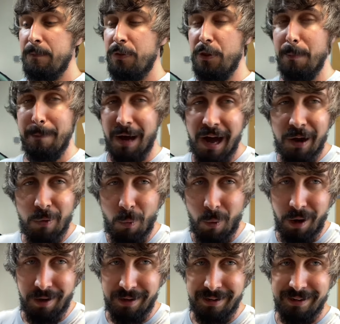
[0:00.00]
The Mach
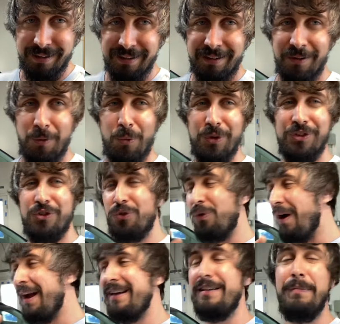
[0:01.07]
1 was
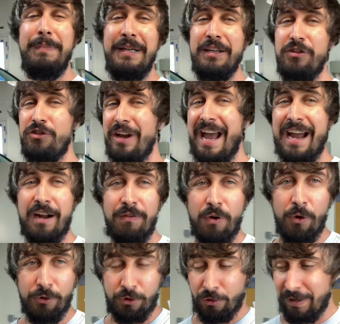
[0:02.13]
trying to be a jack of
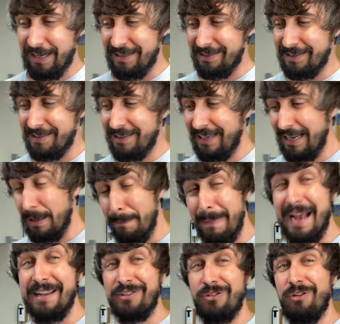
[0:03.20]
all trades and a
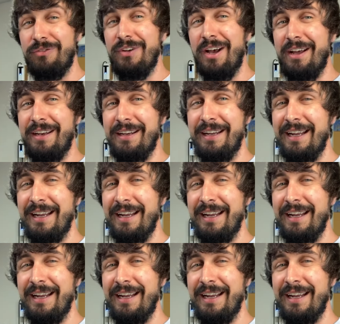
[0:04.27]
master of none.